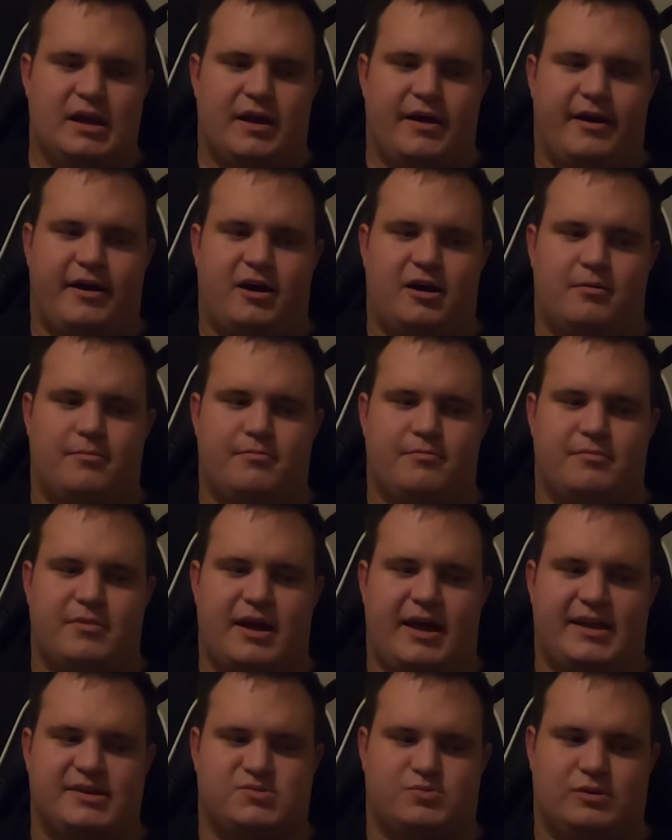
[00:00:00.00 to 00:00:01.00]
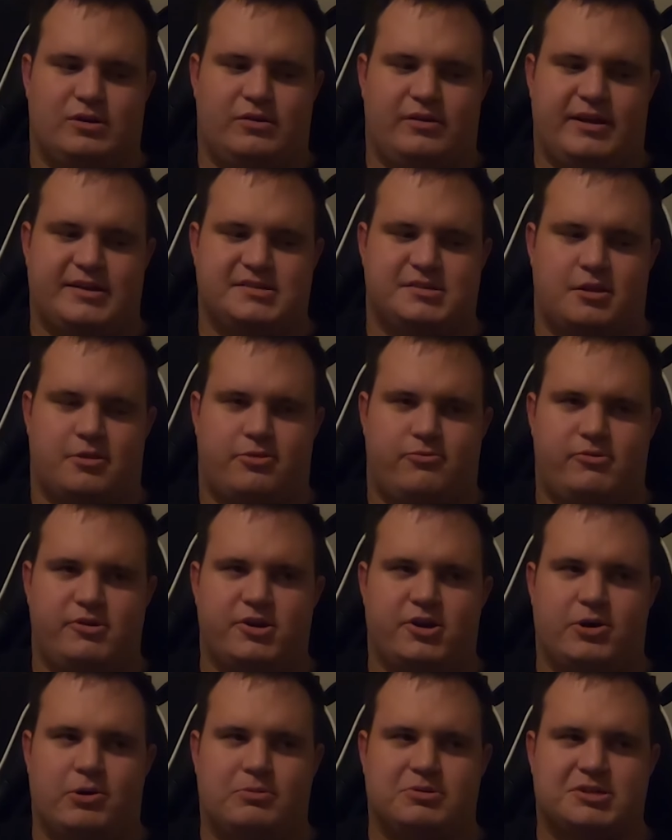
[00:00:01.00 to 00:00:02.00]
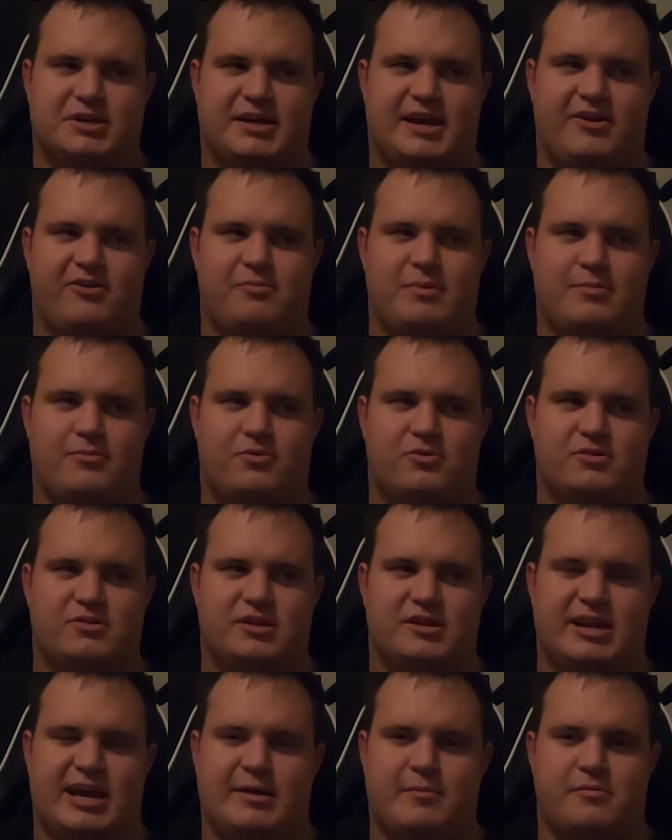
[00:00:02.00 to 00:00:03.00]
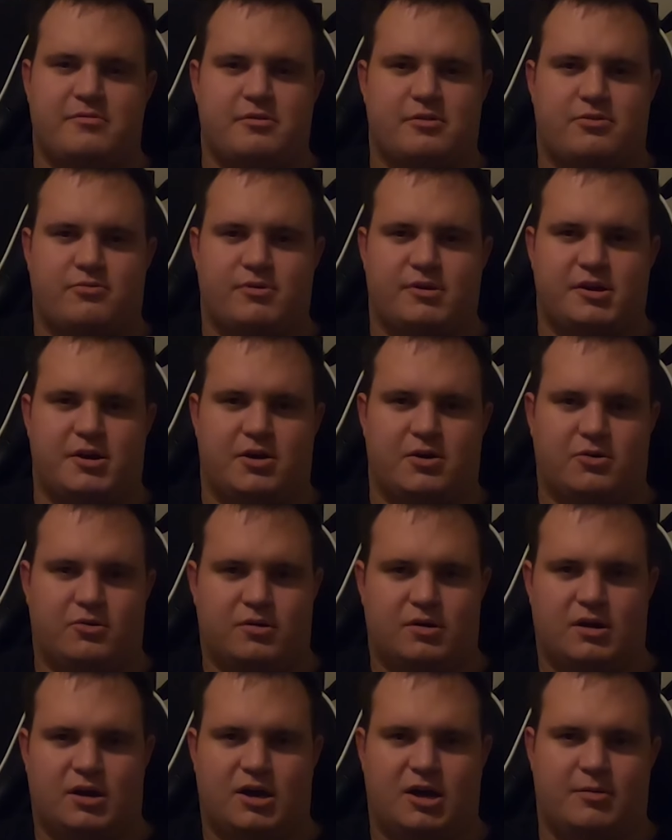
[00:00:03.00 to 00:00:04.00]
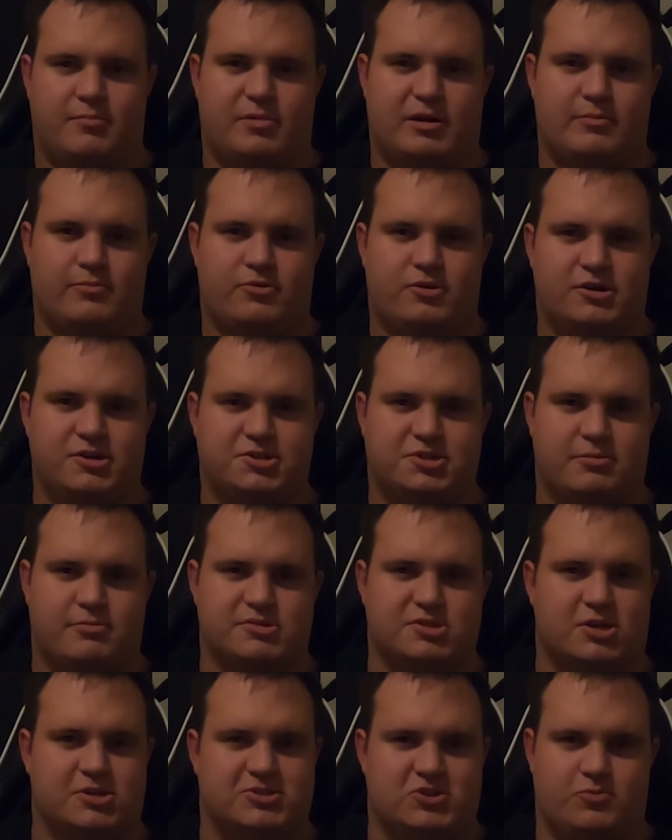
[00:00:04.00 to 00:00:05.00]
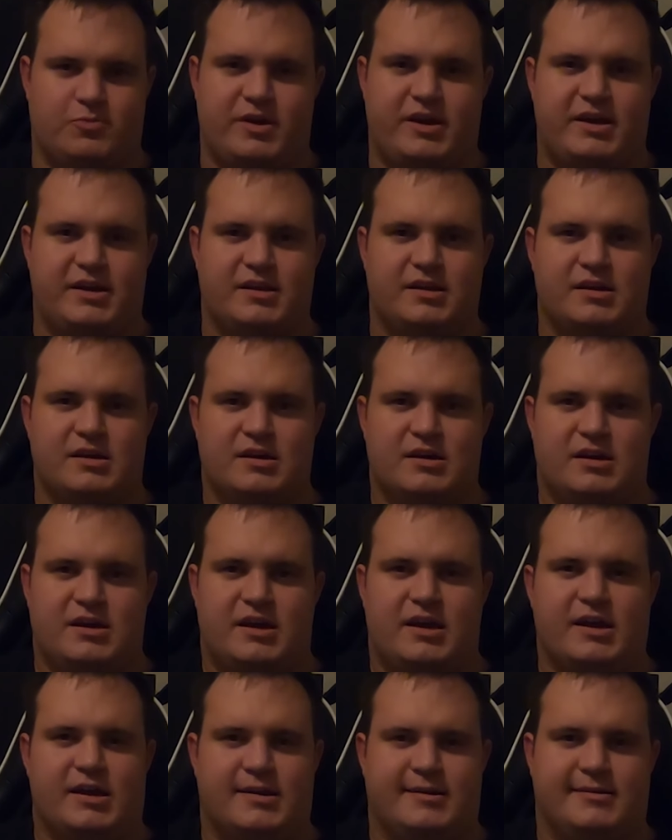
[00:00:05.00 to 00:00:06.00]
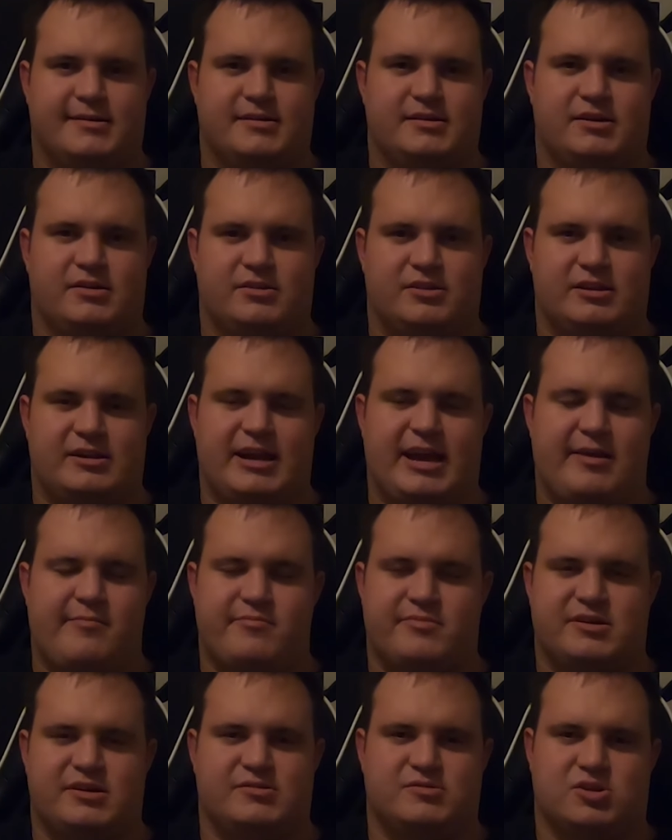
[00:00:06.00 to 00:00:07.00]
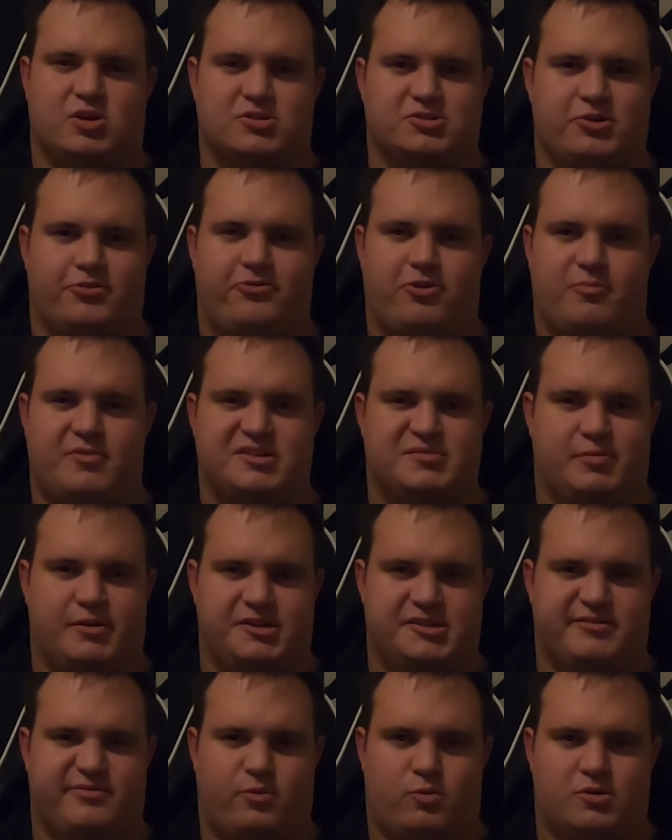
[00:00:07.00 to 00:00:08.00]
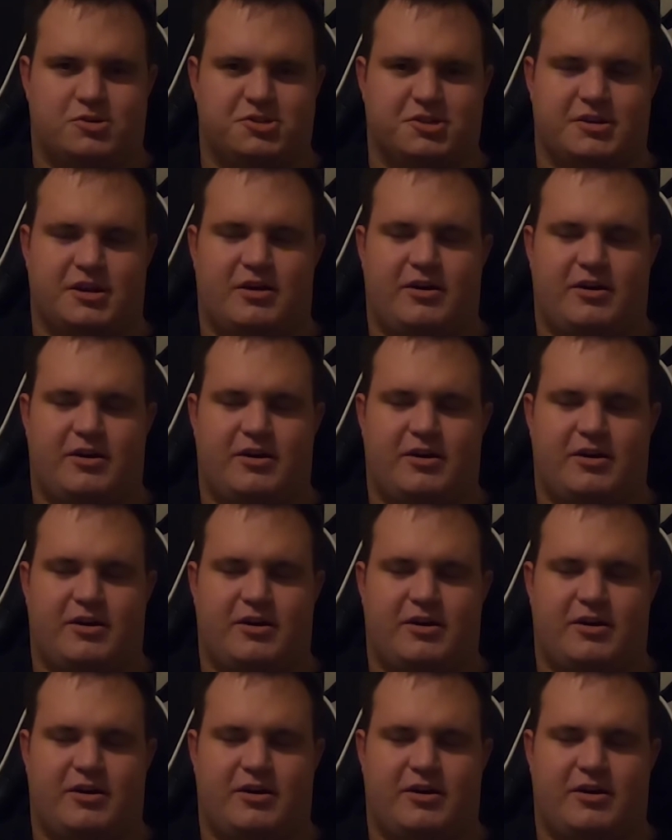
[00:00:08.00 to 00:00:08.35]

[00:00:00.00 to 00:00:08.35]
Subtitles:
as well as the 3.0, which I can't remember the name of the 3.0, but I'm pretty sure it was also made, and the name is also from its place of origin.